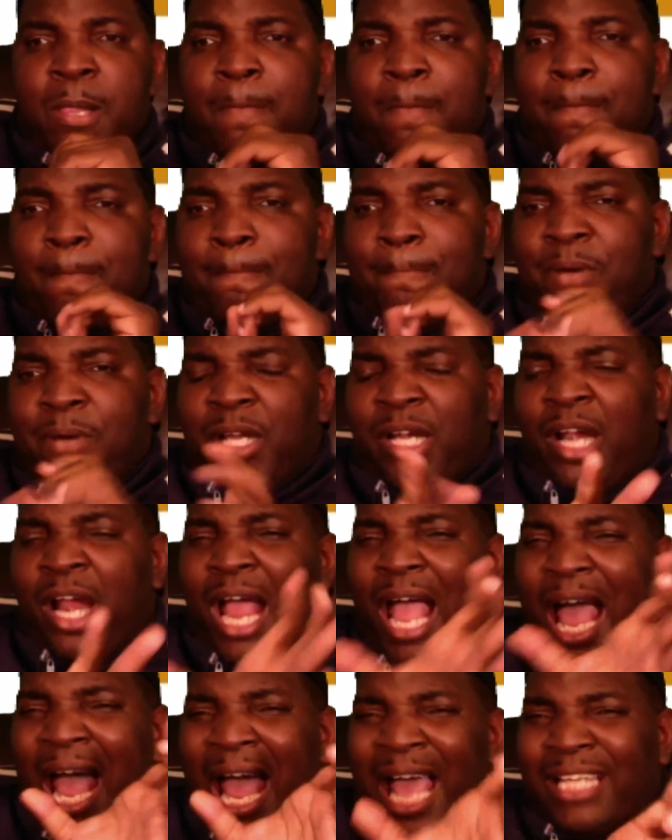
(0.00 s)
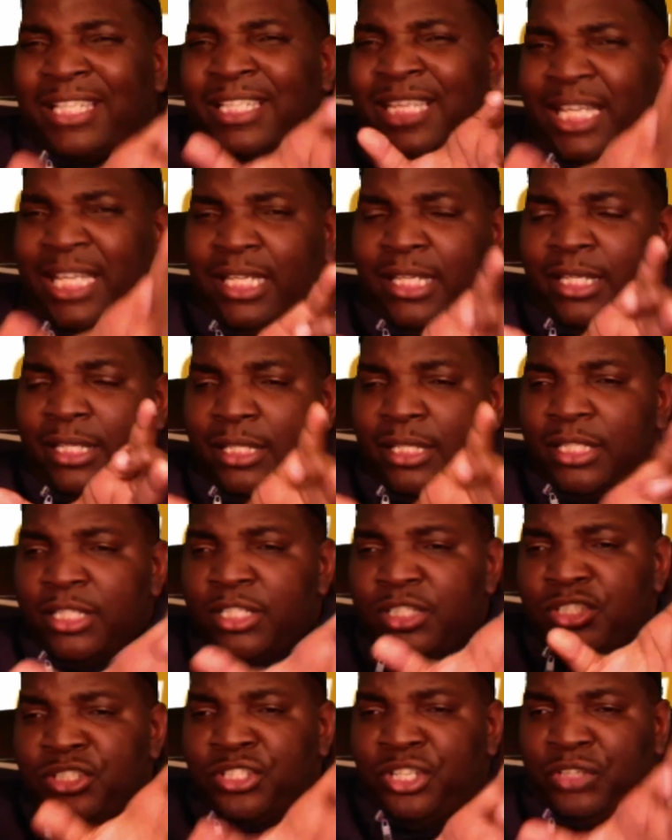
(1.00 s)
But her ID
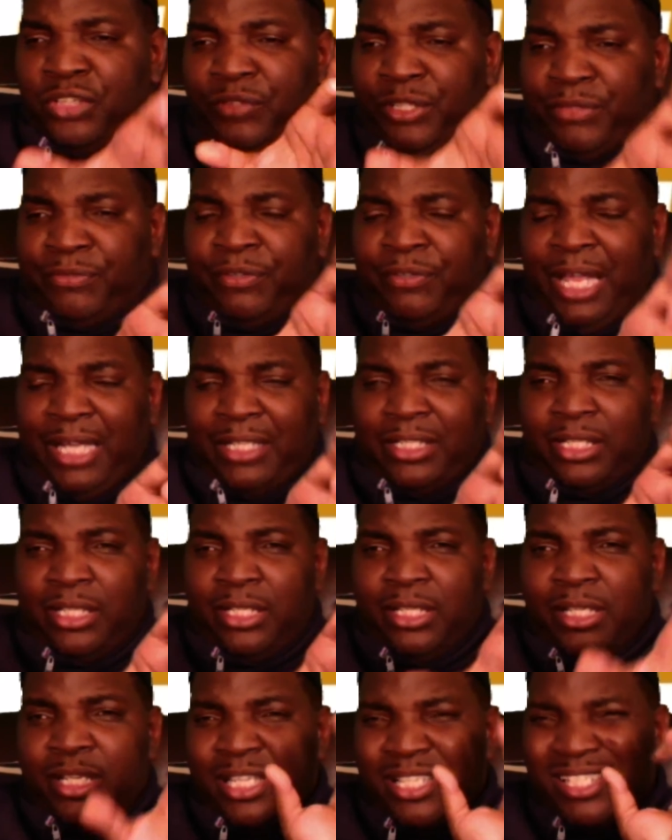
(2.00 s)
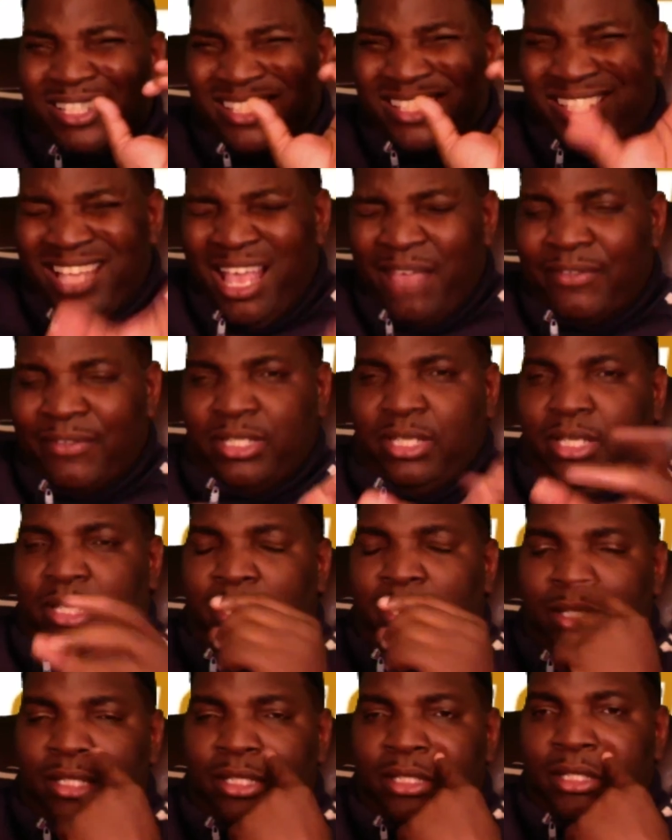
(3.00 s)
should have reflected
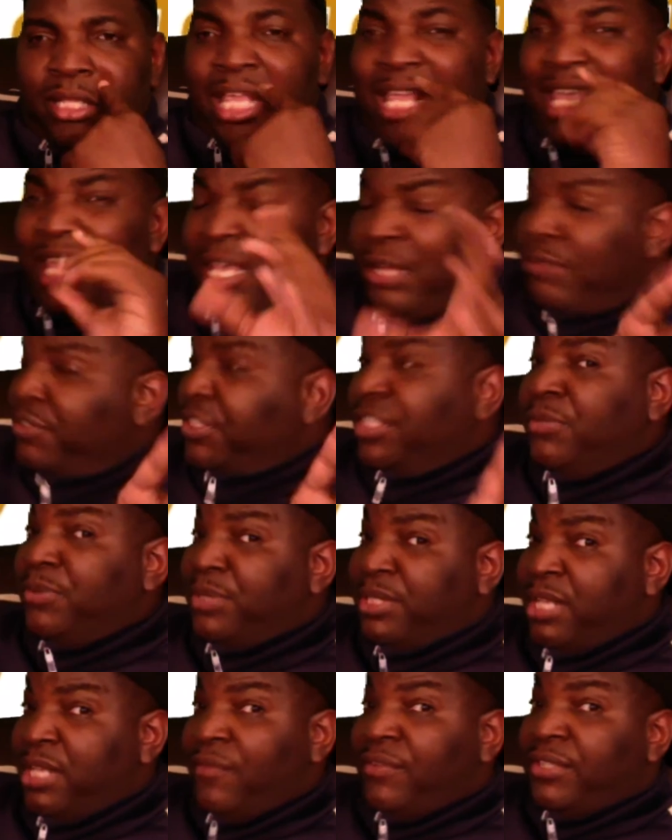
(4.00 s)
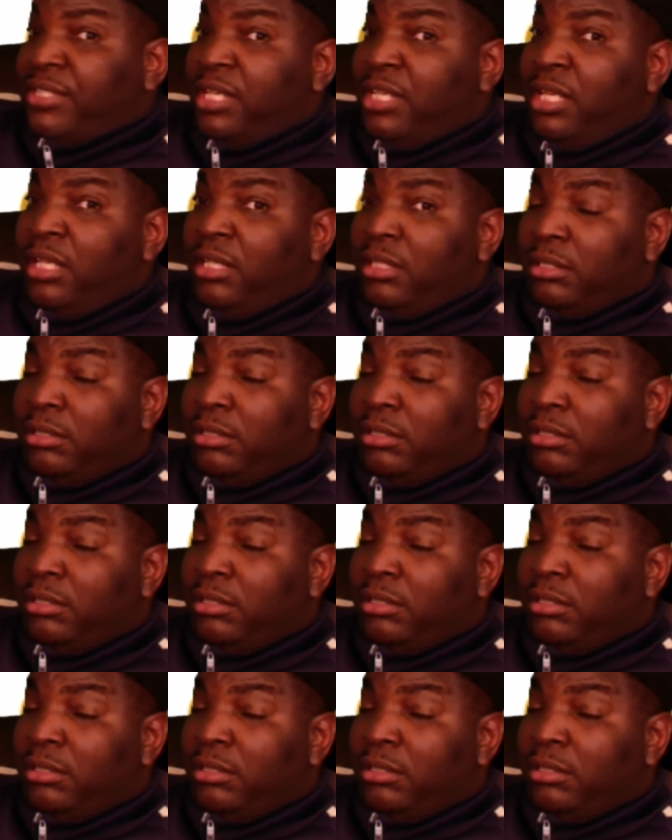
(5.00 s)
17 if she was 17.